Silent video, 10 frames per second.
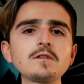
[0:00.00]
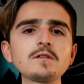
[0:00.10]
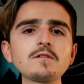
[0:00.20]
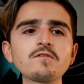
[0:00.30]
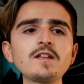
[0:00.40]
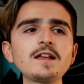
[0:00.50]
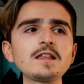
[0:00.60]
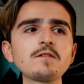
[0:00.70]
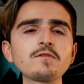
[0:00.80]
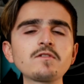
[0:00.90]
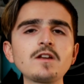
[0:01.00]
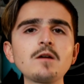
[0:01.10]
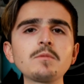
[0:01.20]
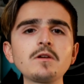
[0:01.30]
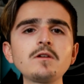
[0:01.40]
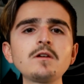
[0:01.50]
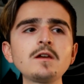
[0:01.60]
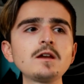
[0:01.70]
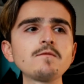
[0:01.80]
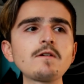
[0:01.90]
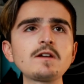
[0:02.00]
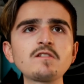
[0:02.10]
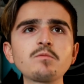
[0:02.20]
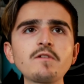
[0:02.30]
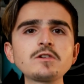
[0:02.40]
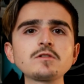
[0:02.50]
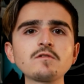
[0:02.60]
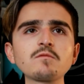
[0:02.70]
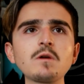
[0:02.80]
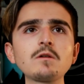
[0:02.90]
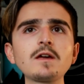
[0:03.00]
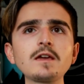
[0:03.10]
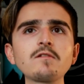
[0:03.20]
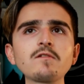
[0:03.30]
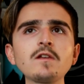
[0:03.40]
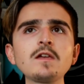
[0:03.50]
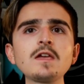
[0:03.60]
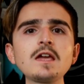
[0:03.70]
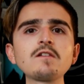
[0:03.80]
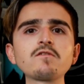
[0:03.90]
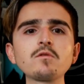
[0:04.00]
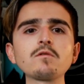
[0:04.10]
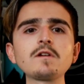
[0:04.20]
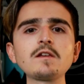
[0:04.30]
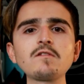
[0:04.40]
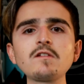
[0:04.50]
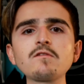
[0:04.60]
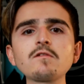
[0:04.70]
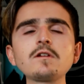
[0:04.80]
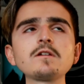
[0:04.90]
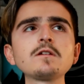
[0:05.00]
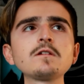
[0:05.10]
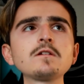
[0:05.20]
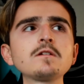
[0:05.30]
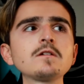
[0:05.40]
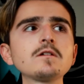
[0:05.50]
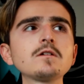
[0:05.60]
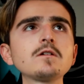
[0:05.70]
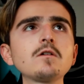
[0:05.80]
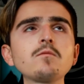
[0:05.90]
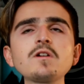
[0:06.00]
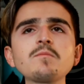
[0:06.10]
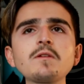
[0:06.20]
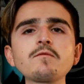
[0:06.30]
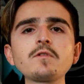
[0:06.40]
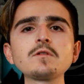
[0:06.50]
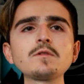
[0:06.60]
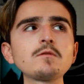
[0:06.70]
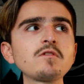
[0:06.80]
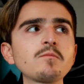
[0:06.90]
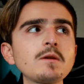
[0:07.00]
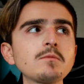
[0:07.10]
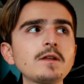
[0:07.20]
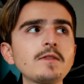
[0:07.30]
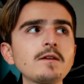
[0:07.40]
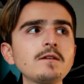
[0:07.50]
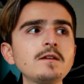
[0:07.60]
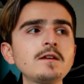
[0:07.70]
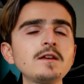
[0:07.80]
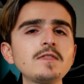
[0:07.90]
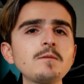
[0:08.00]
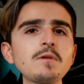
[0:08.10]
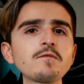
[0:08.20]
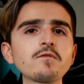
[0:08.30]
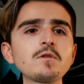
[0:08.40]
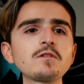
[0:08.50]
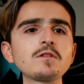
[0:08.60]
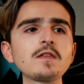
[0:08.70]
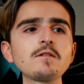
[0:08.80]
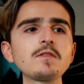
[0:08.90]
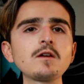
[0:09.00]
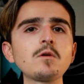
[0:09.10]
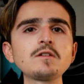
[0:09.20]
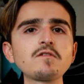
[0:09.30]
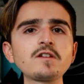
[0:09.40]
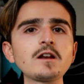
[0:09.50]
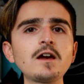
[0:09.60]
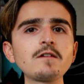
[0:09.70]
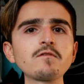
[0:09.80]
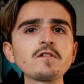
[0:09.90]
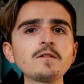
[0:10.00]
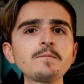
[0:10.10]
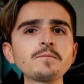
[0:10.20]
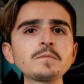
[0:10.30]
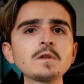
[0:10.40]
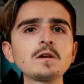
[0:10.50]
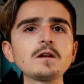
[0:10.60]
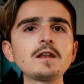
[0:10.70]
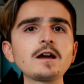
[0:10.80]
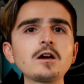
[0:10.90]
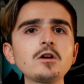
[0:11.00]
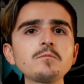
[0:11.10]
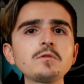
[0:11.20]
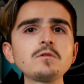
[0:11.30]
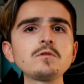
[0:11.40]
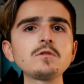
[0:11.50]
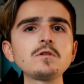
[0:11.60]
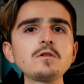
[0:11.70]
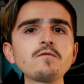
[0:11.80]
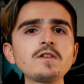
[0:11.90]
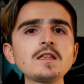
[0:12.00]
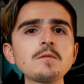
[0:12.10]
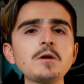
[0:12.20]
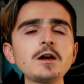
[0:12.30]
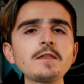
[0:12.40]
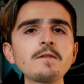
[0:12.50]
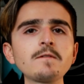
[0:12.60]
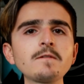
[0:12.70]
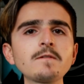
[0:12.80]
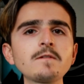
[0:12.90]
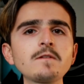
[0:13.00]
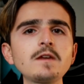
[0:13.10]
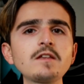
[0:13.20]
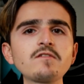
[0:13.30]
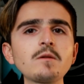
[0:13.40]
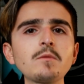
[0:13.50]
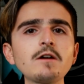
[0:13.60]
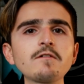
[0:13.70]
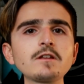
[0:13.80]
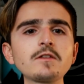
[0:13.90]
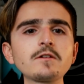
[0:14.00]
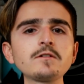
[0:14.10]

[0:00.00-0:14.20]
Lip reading: Slightly different style, but very inspirational as well, like his story, his history of what he's been through, and all these people, like they've been through, they've got interesting lives, like I hope you've seen in mine in some way or another.